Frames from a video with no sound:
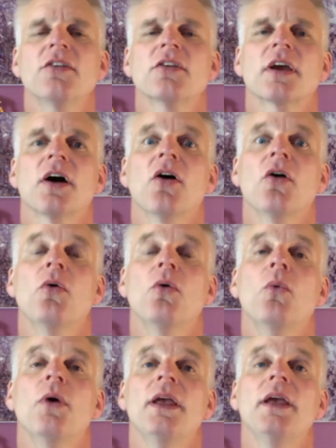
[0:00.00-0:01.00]
ago,
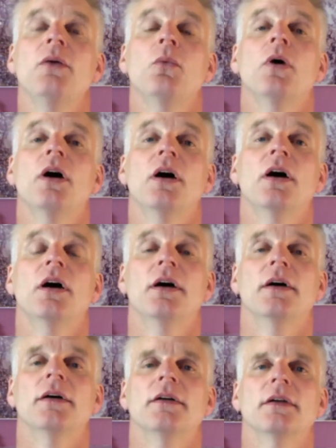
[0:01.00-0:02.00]
we
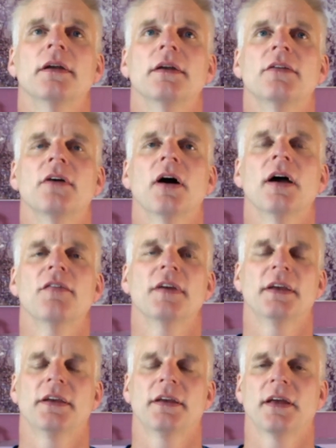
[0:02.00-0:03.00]
were
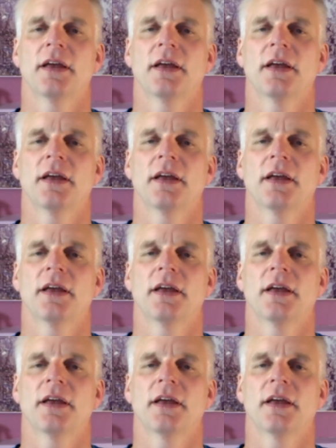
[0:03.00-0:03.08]
diving.